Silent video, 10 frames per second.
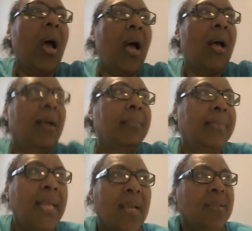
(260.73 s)

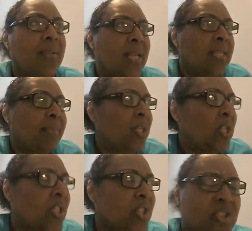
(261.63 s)
Yeah, so that's my
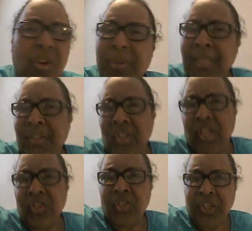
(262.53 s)
challenge. It's not really a
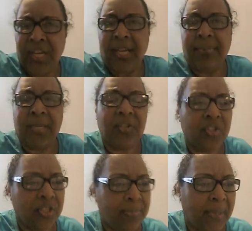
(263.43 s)
challenge today, but
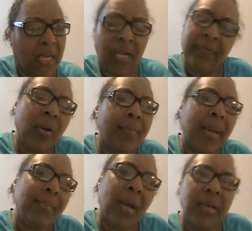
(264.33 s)
it's just been kind of on
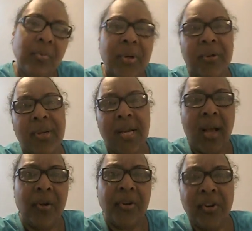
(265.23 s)
my mind, wondering
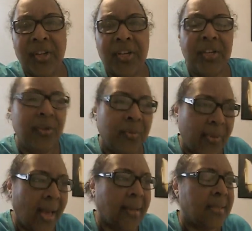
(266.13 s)
how you're going to do
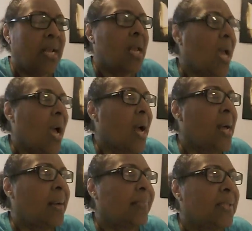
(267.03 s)
that
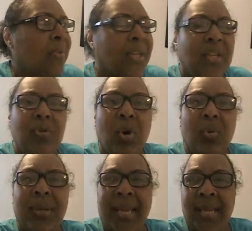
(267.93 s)
so that you
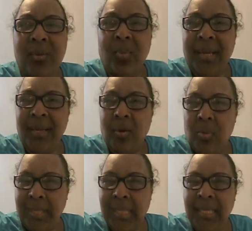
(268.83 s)
don't gain weight
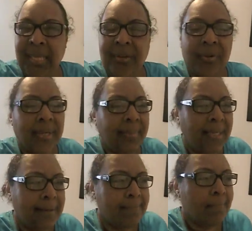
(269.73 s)
quickly, you know what I mean?